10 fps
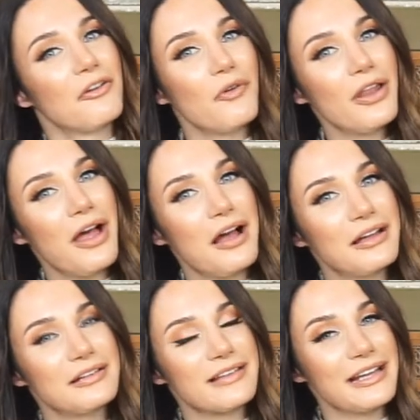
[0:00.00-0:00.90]

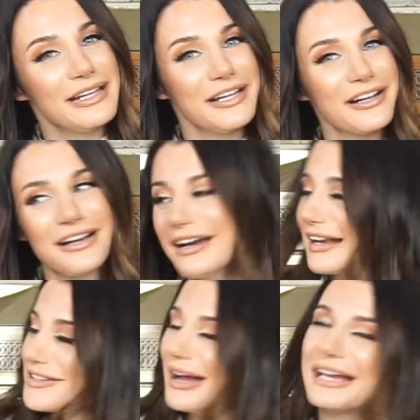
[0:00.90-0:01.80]
voila, it's here.
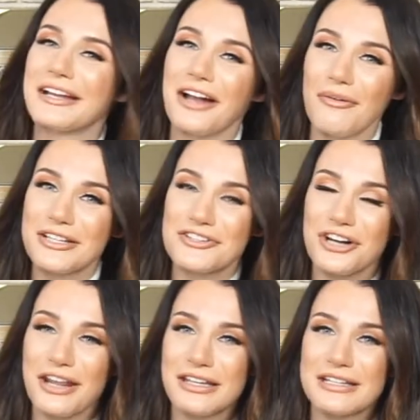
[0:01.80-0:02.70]
So I cannot wait to
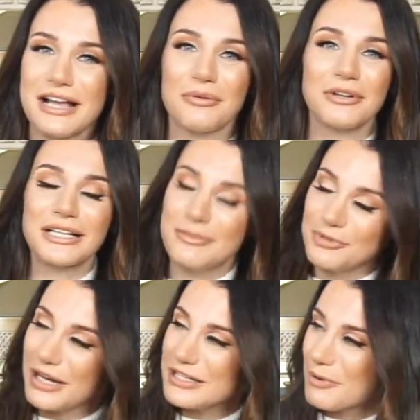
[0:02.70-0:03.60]
try these. I will keep
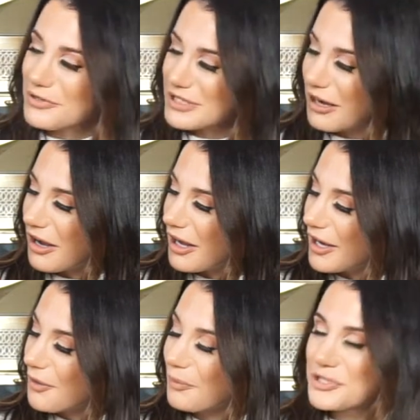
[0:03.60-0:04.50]
you guys posted
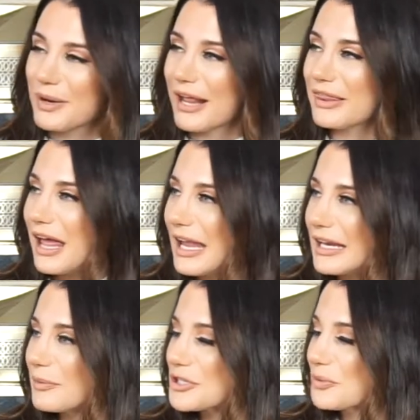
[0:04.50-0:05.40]
on which one I
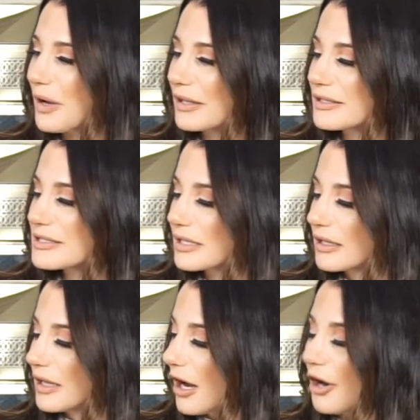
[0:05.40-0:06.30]
like, which ones
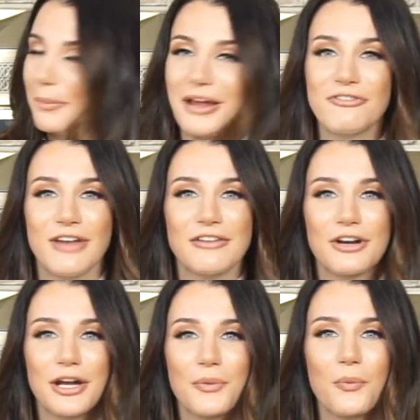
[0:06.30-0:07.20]
are my
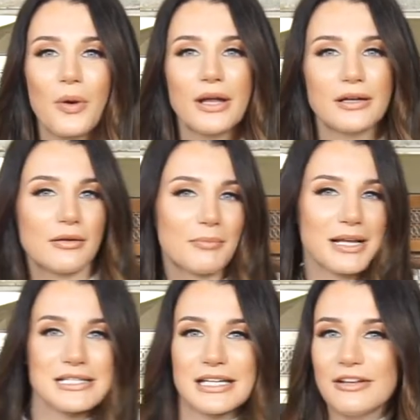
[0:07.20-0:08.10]
favorite, what my
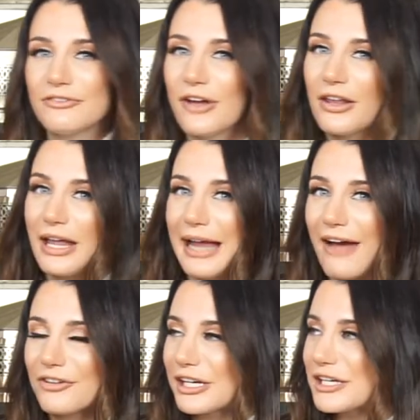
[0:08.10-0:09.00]
skin felt like
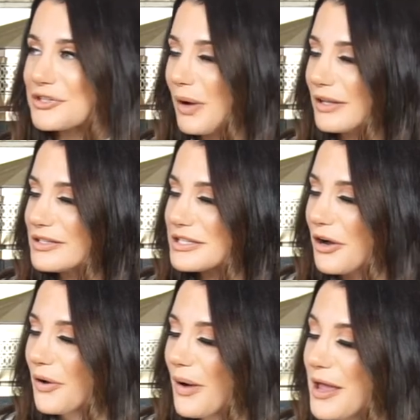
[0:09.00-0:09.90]
after each one.
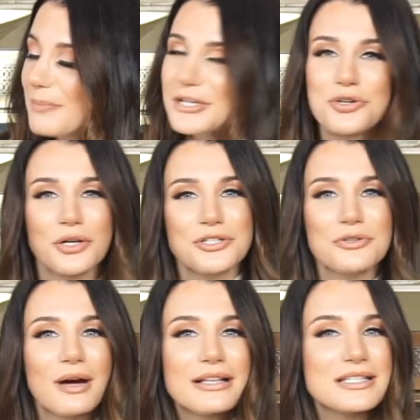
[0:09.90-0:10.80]
So be sure
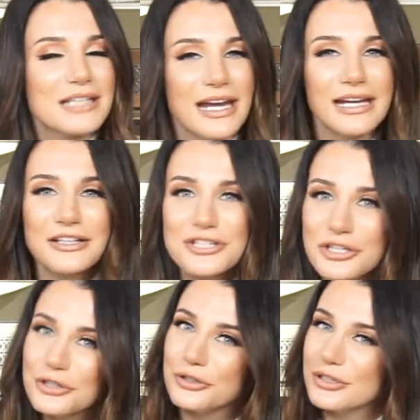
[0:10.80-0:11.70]
to stay
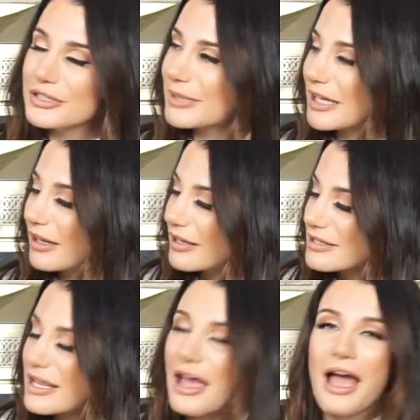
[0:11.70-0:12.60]
tuned because